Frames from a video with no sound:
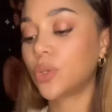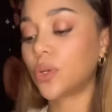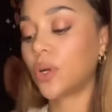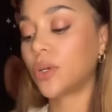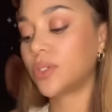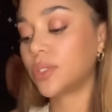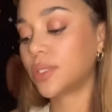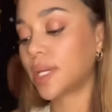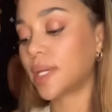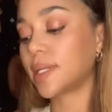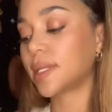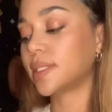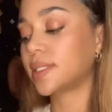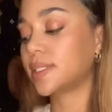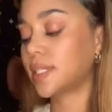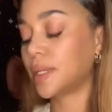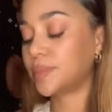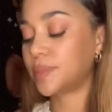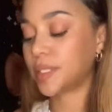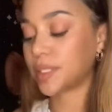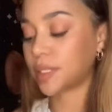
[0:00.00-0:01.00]
or they're not
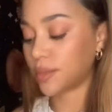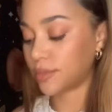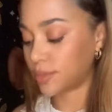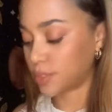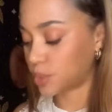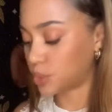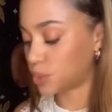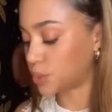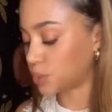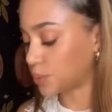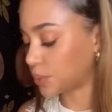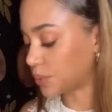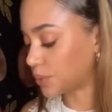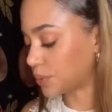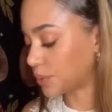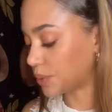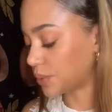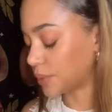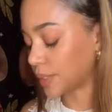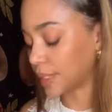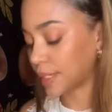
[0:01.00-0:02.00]
accepting of the truth,
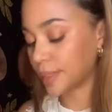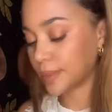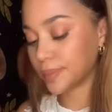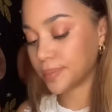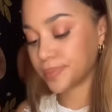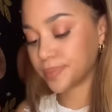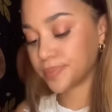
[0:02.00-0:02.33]
okay?